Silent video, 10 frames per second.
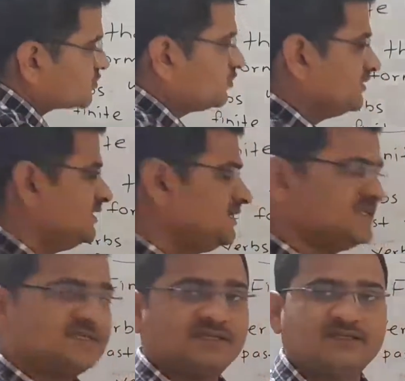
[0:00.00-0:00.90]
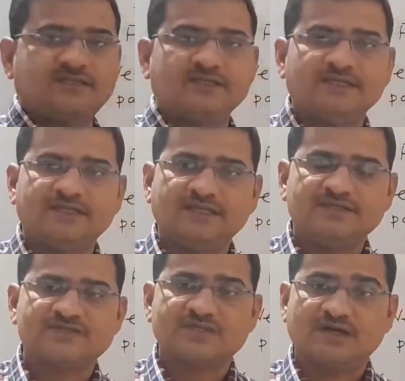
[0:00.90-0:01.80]
So these three
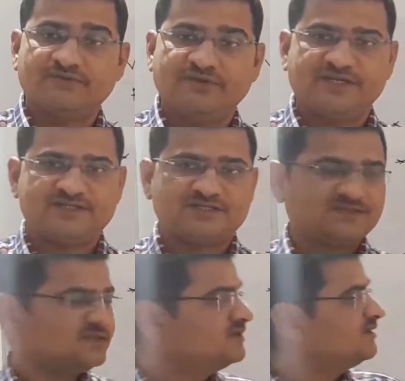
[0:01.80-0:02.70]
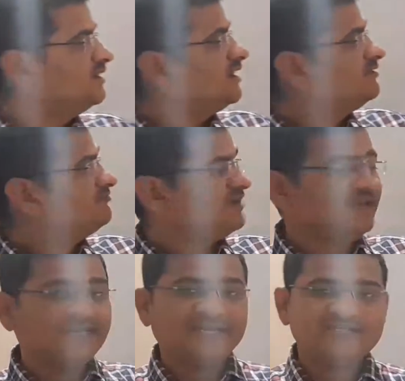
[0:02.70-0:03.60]
things affect a
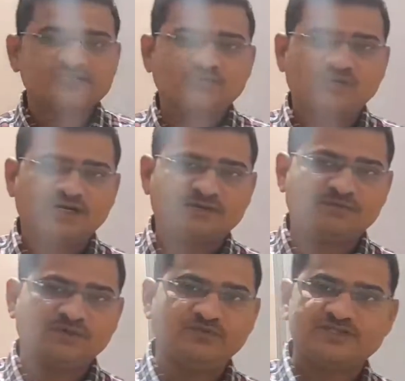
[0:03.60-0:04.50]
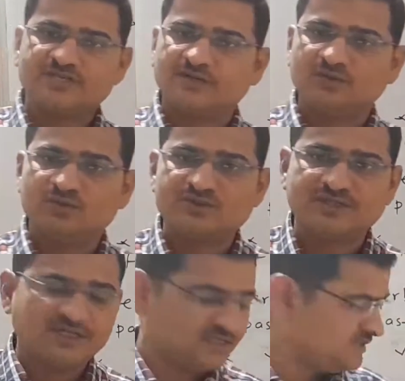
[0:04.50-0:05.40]
finite verb. Which are those
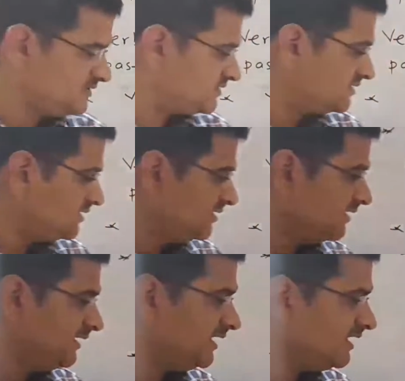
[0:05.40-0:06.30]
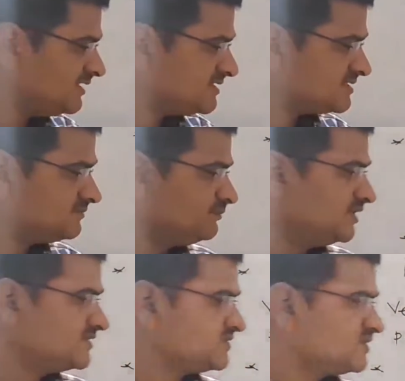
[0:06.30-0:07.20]
three things? Tense,
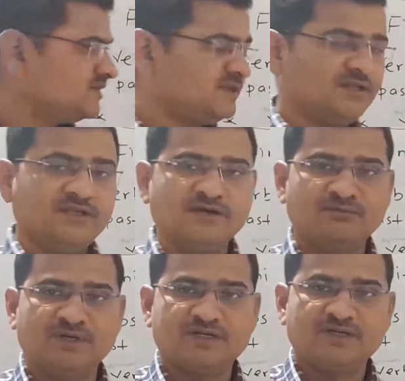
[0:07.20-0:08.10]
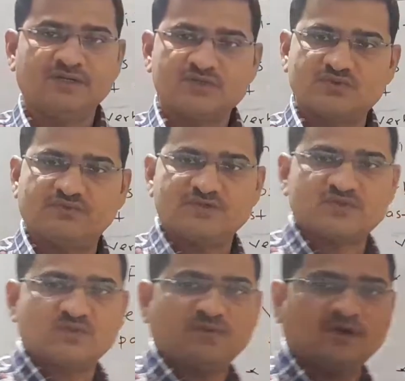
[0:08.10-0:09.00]
person, number. So
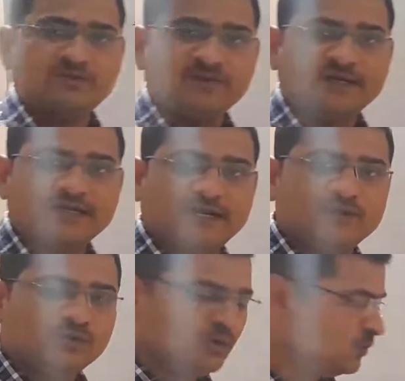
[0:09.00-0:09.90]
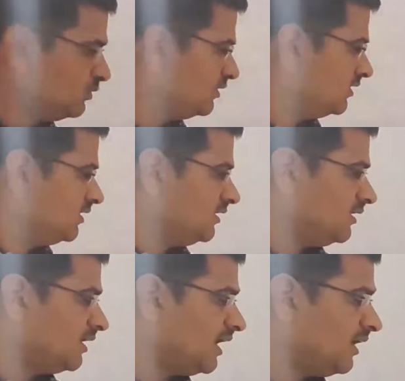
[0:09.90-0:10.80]
first of all we will try to know
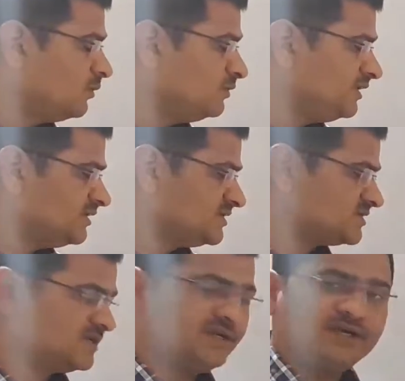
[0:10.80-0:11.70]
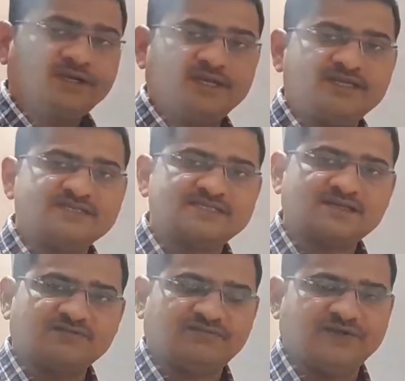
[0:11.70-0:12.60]
how does tense
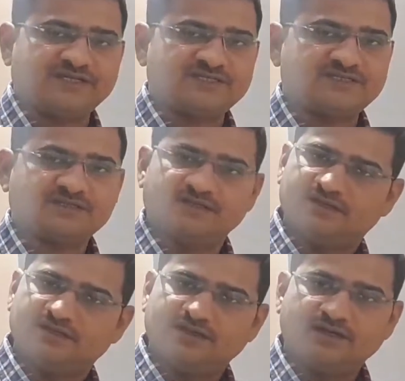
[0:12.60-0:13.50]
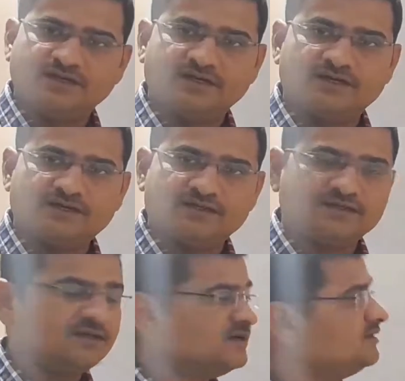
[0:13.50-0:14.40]
affect
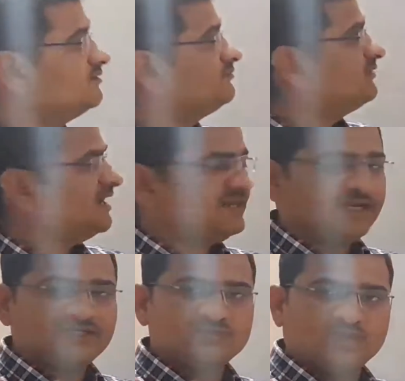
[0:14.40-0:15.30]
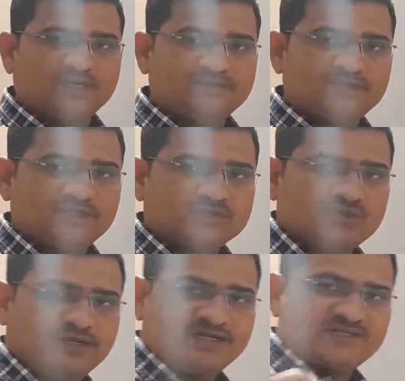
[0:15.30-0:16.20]
the finite verb.
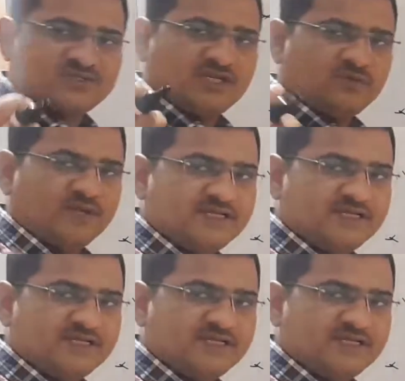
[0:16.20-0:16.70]
So let us take one